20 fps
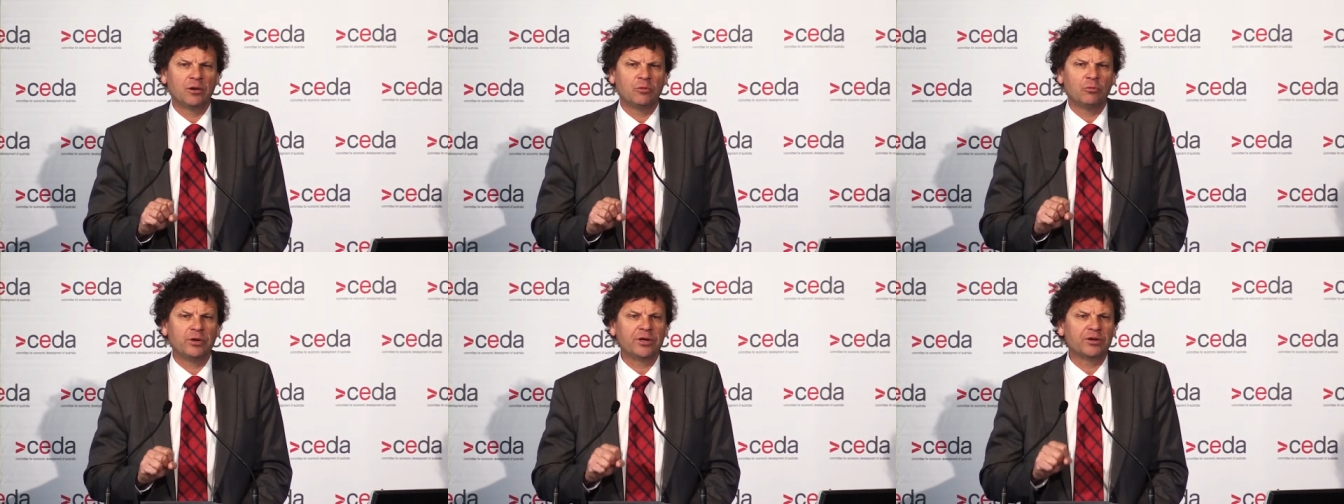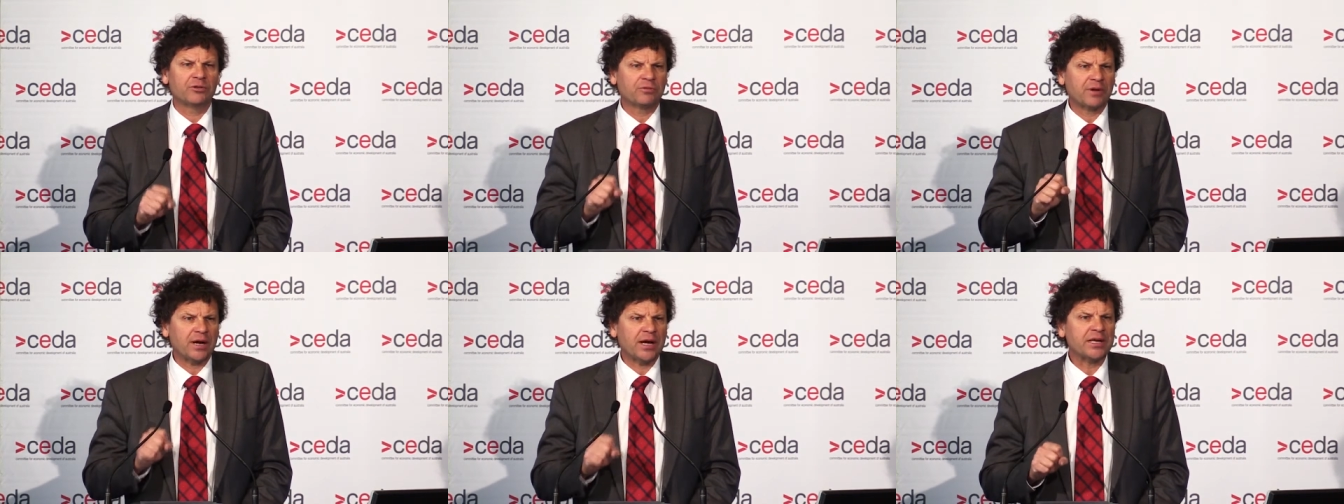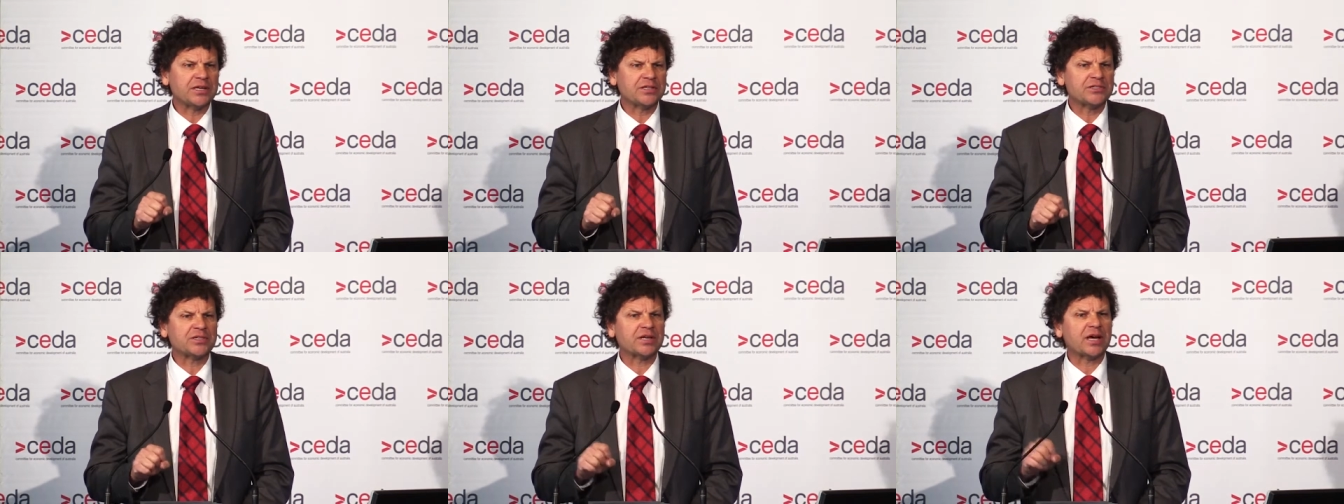we'd
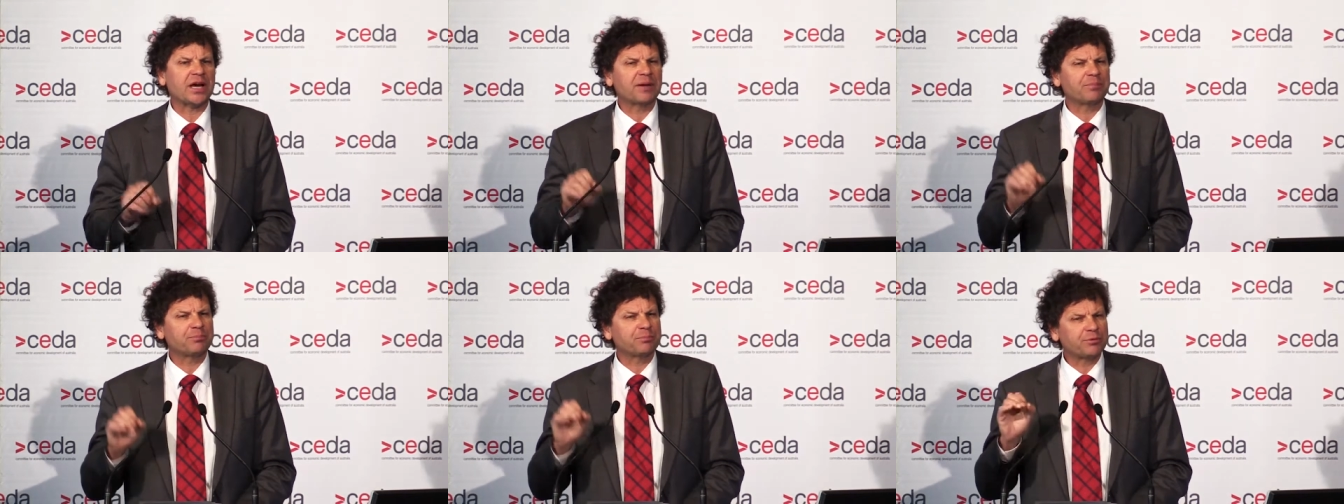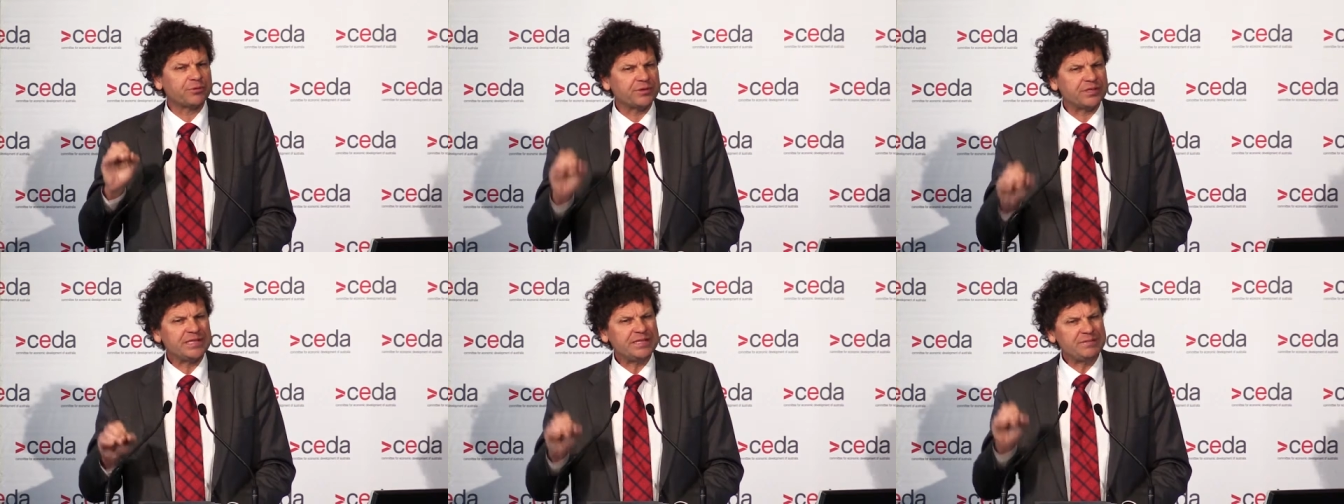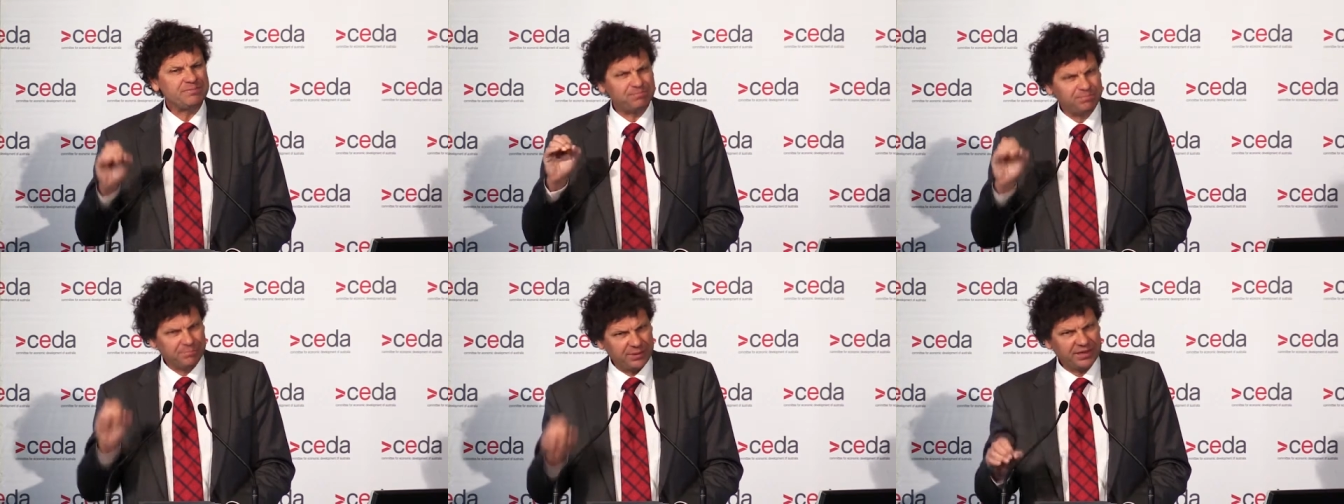arranged a
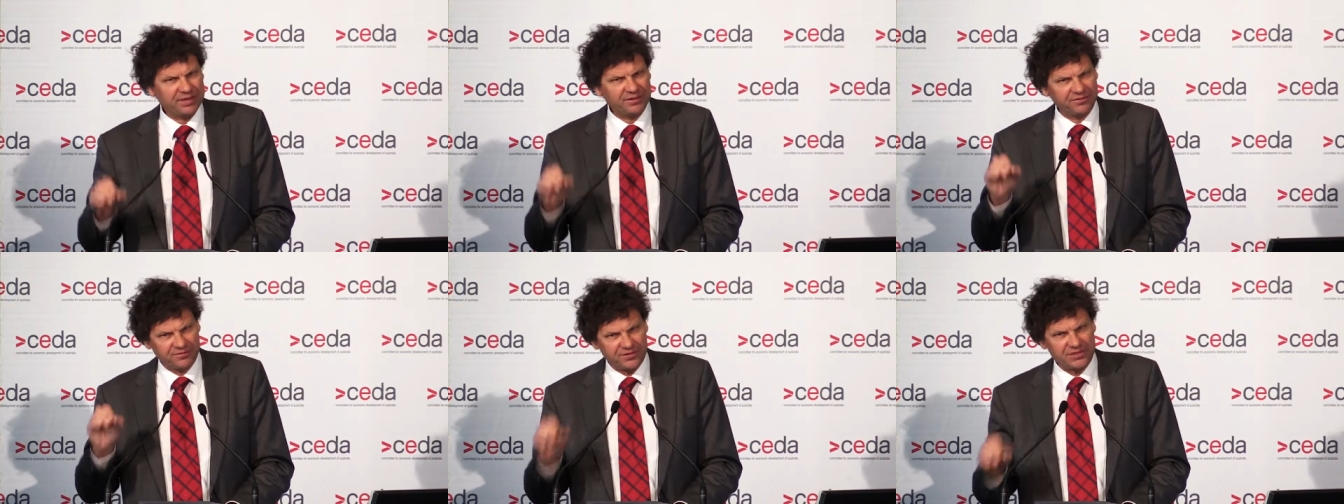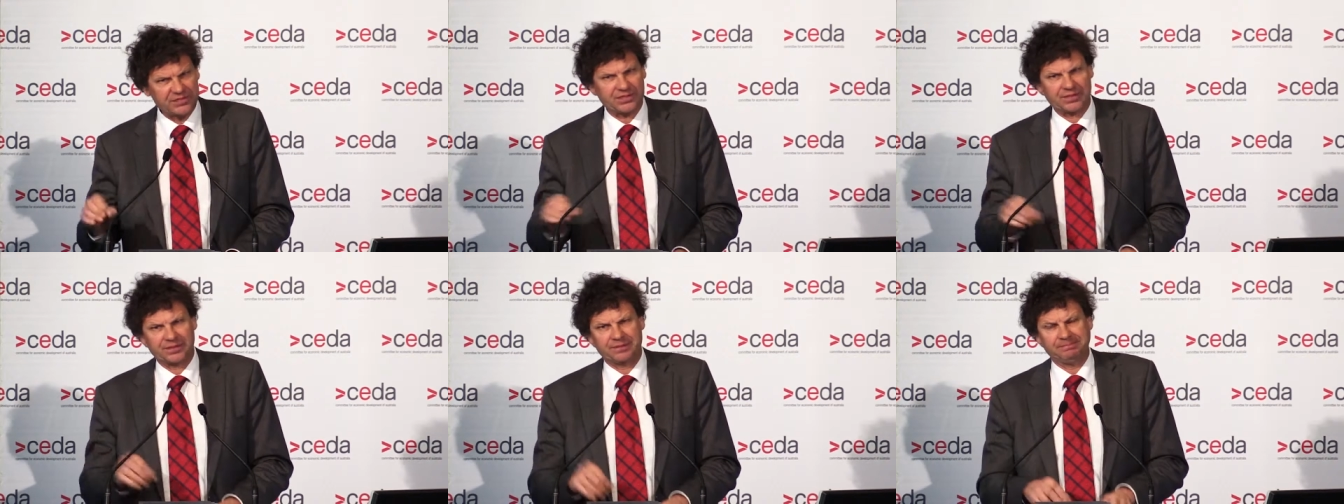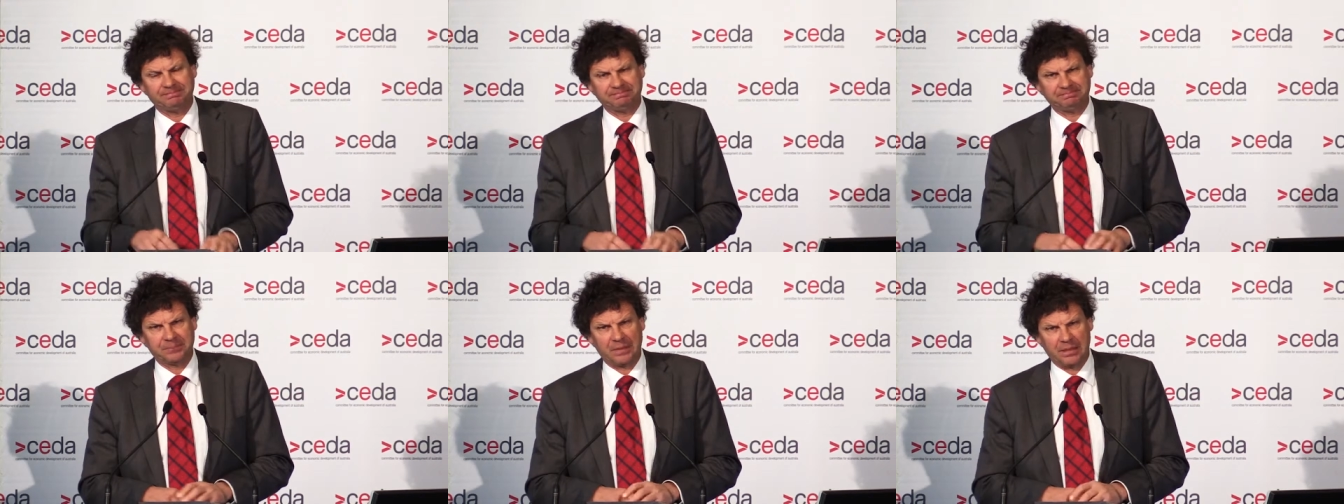pretty big visit